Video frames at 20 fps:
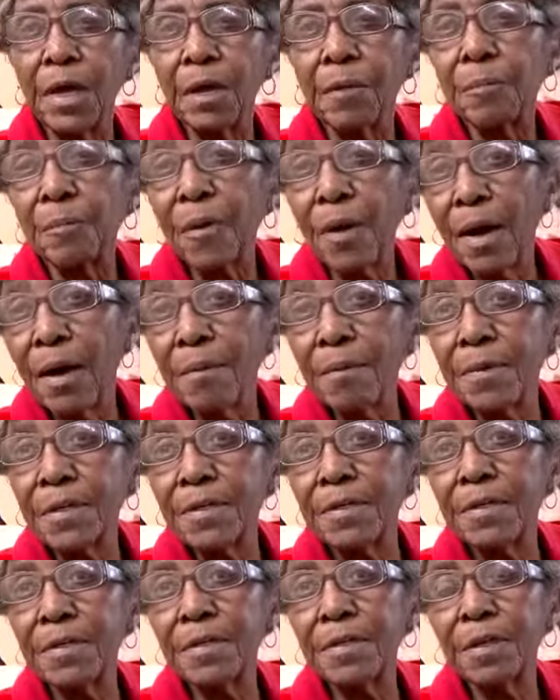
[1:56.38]
get
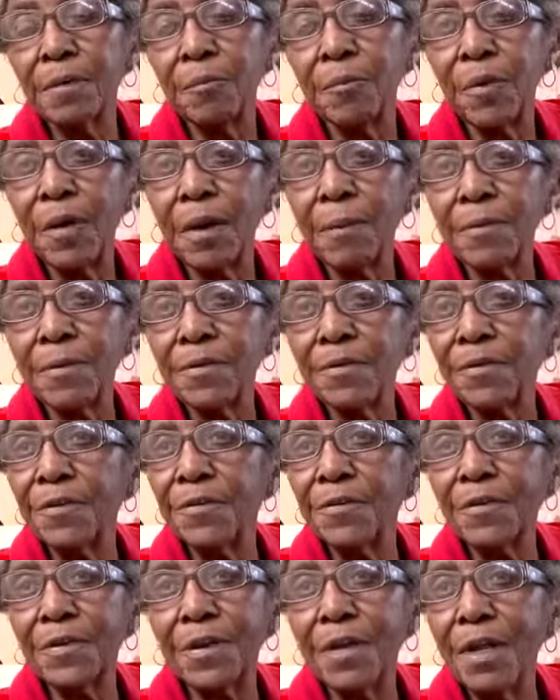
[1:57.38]
promises and
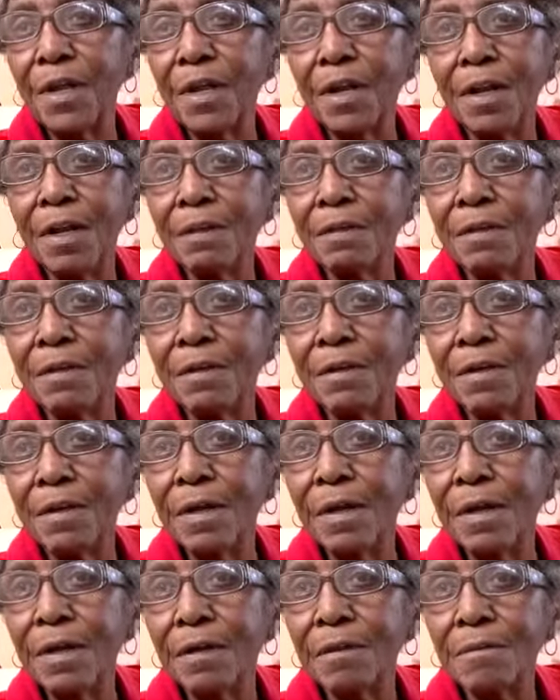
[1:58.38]
promises and then nothing's
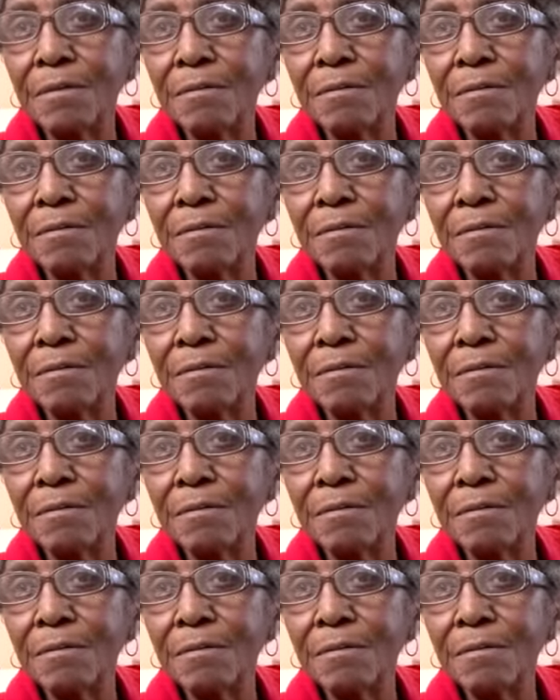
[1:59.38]
done.